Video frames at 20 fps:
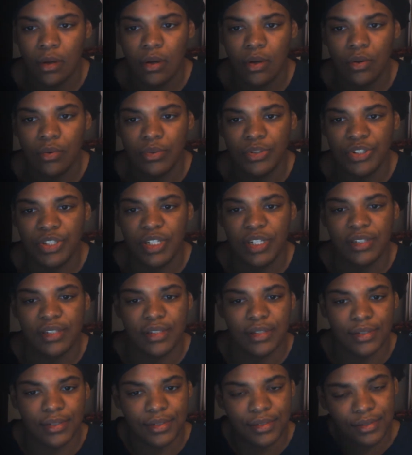Oh,
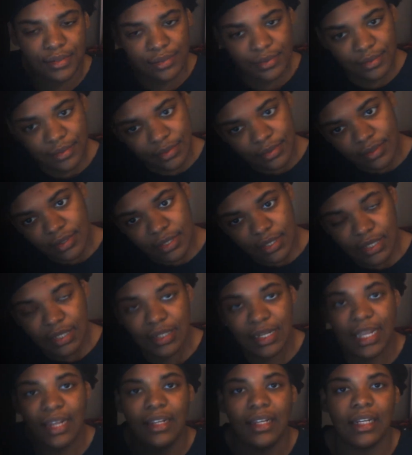Jesus.
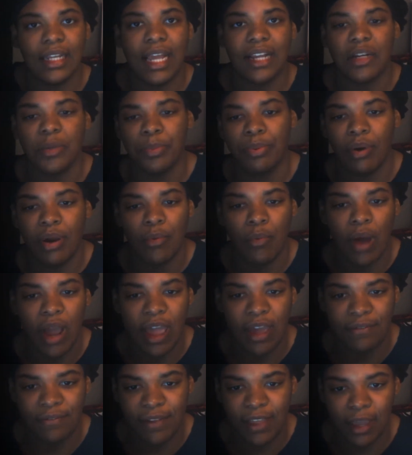They look like the Bray
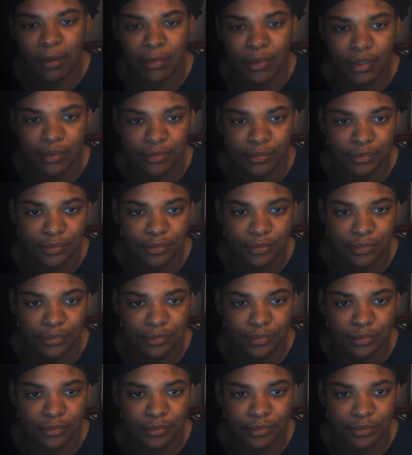Wyatt family.